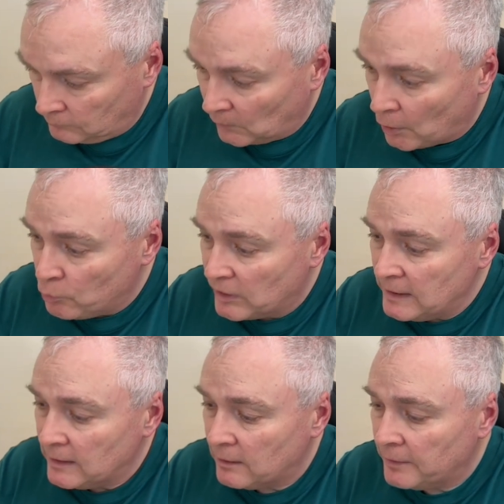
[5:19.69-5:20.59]
No
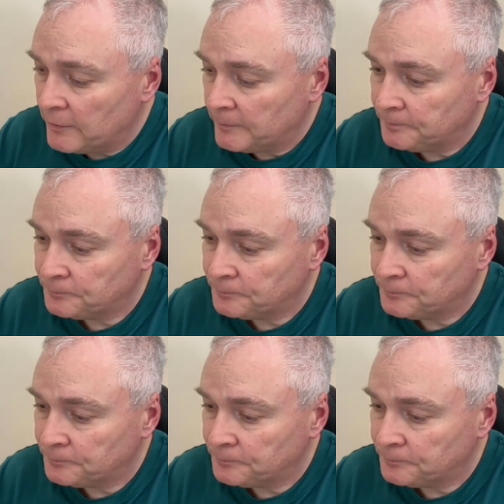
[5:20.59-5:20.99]
geek either.